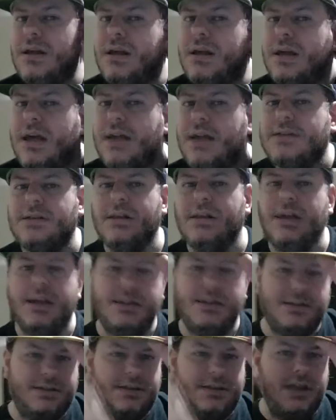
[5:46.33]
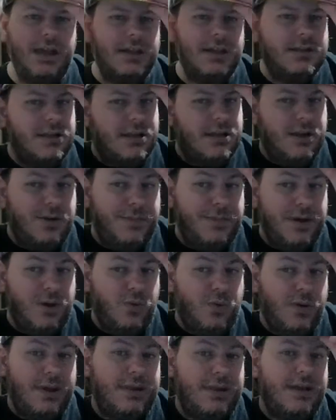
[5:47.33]
It's a little bit
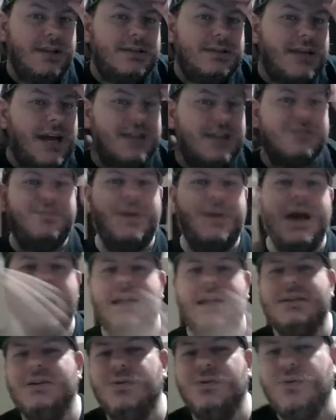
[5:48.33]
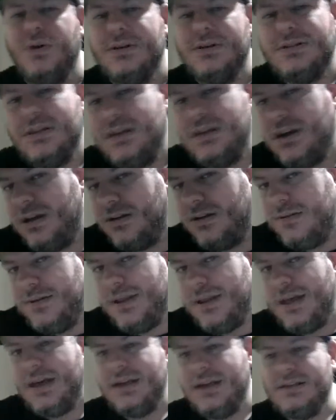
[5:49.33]
windy. It's not as bad as it was the other
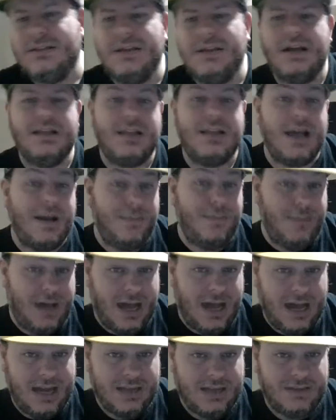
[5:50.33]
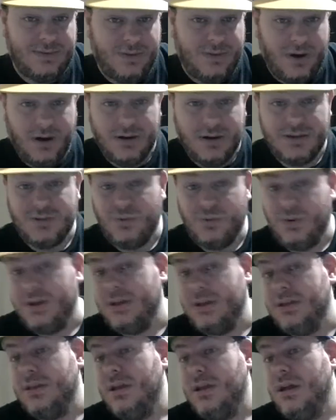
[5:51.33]
day. It's not that bad as far as
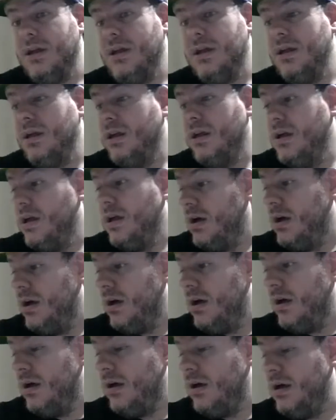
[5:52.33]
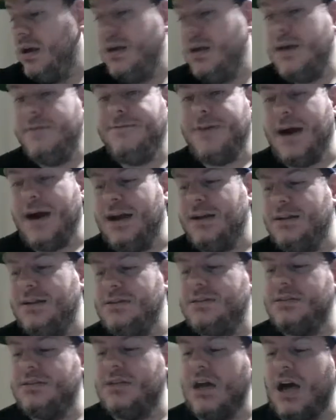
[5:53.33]
wind. It finally
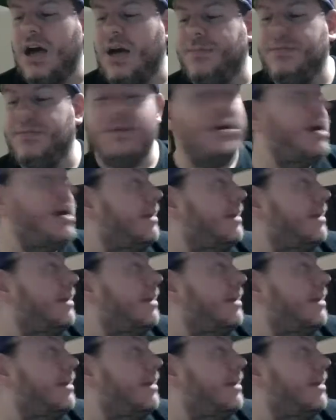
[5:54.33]
stopped.